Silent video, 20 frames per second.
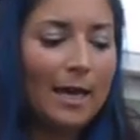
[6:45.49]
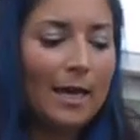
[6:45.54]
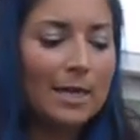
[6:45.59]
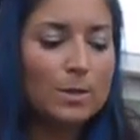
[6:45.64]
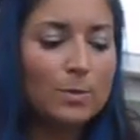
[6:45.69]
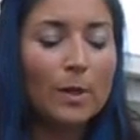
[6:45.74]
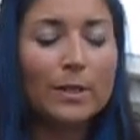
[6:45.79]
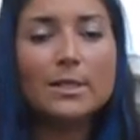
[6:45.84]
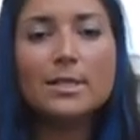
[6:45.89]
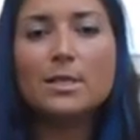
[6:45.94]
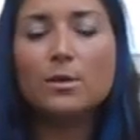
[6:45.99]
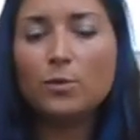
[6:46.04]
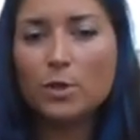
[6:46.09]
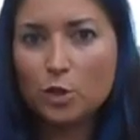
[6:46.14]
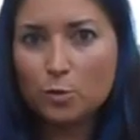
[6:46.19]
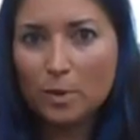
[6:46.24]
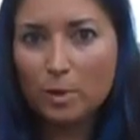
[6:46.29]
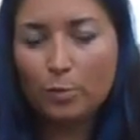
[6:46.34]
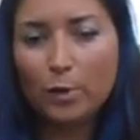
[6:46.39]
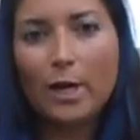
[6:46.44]
as well as
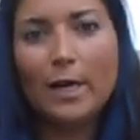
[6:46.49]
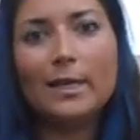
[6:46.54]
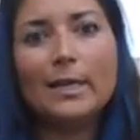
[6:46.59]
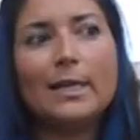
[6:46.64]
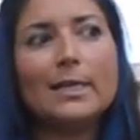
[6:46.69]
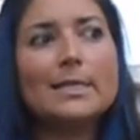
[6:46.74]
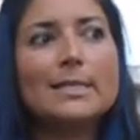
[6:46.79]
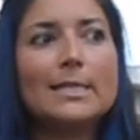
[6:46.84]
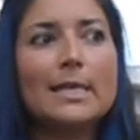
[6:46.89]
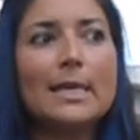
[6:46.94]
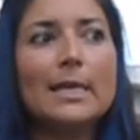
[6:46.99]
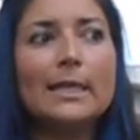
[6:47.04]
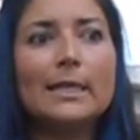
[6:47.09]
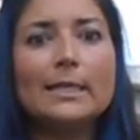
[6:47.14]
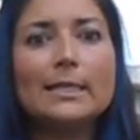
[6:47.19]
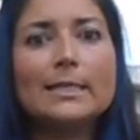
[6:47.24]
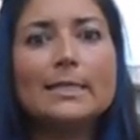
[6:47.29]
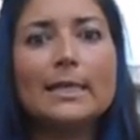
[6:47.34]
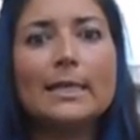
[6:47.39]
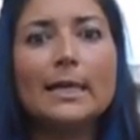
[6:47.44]
enrichment products
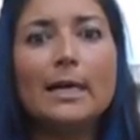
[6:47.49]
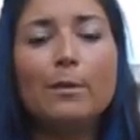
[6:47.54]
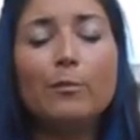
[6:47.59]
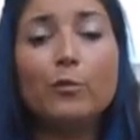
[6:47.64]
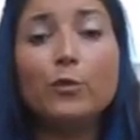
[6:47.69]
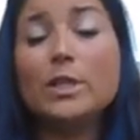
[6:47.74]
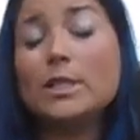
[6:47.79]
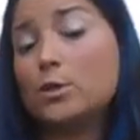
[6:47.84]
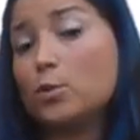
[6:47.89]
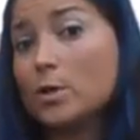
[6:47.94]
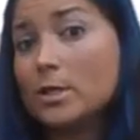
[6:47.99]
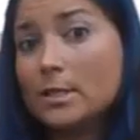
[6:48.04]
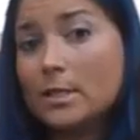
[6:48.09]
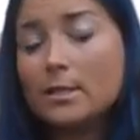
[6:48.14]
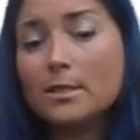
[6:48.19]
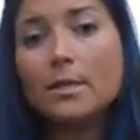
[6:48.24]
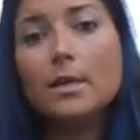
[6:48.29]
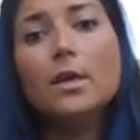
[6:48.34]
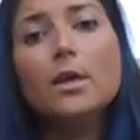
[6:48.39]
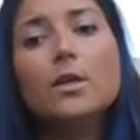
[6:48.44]
and um,
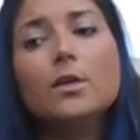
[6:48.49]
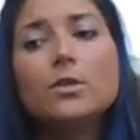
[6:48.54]
resources.